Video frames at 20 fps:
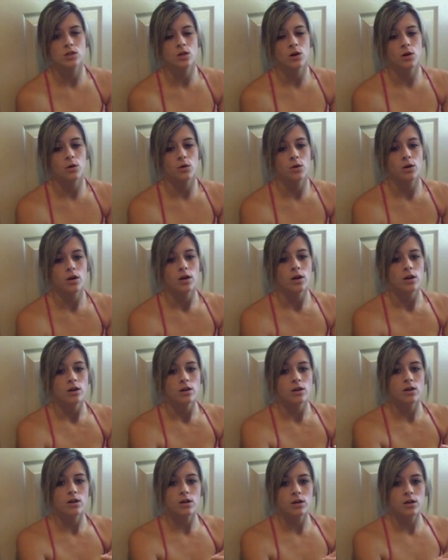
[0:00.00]
so
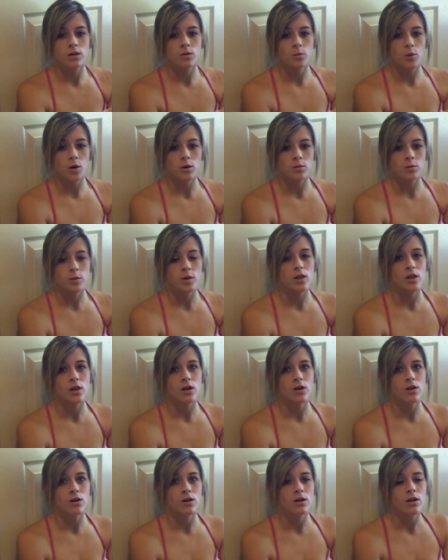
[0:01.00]
you can probably
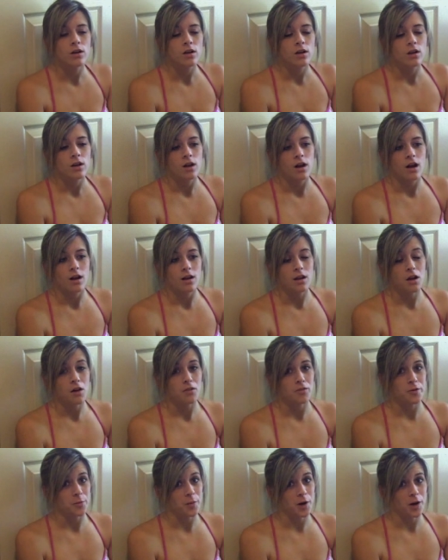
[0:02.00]
learn a
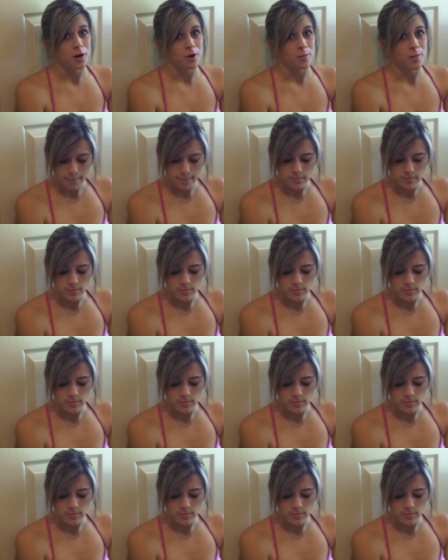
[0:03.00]
lot from her.